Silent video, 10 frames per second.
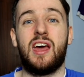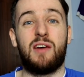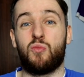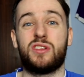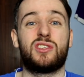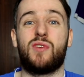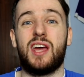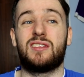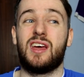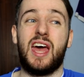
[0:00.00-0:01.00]
and one's a
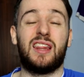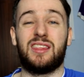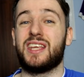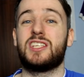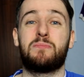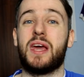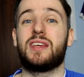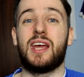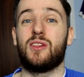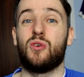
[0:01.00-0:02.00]
red, at least be a
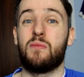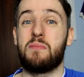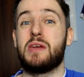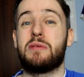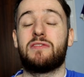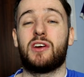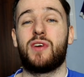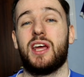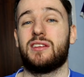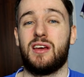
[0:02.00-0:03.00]
yellow, maybe even a
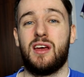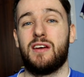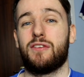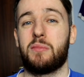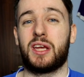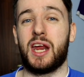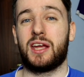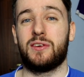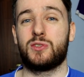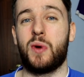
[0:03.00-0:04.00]
red for
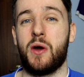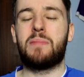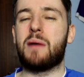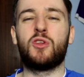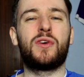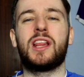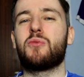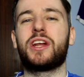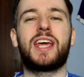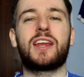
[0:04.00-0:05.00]
McGregor as well. But I'm not really
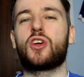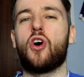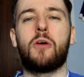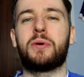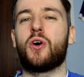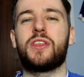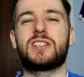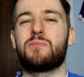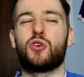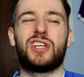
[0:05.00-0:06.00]
wanting getting caught up in all this
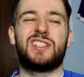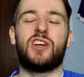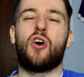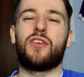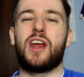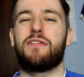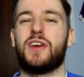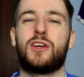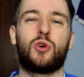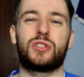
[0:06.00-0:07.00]
emotion saying, oh, the
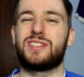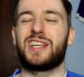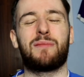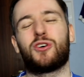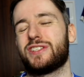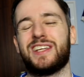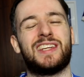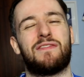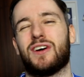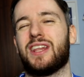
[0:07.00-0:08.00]
referee causes the game, because he
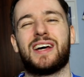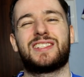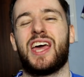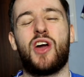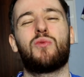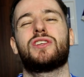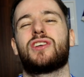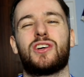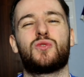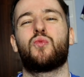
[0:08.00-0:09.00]
never, lads. It was
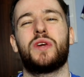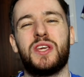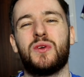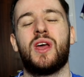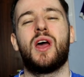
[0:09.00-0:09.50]
us. We